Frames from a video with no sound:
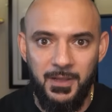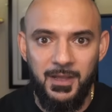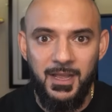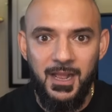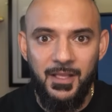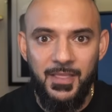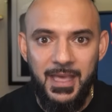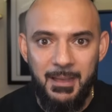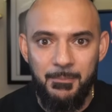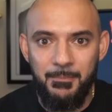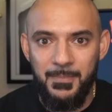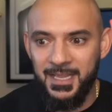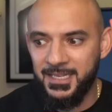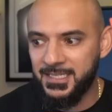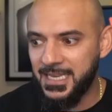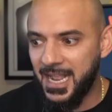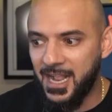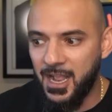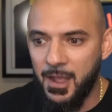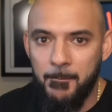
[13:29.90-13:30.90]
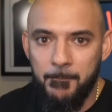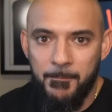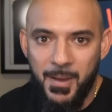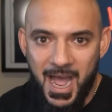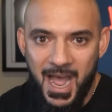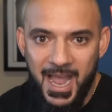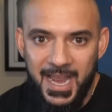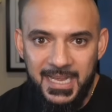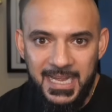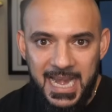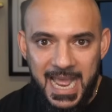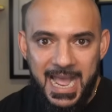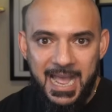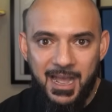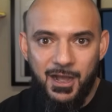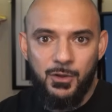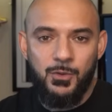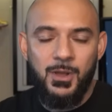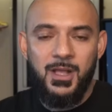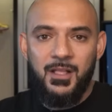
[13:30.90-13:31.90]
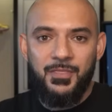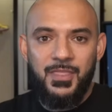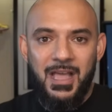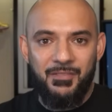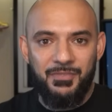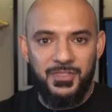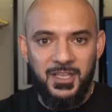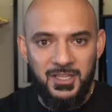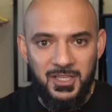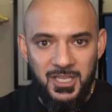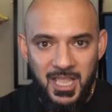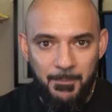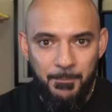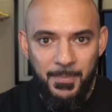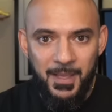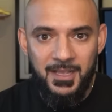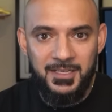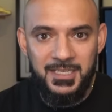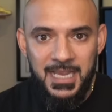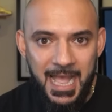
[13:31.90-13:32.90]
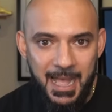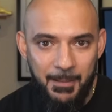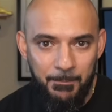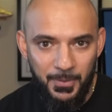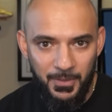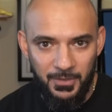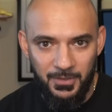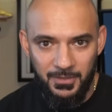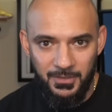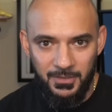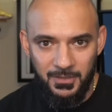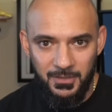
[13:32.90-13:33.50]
That means I can buy now that the dip has happened.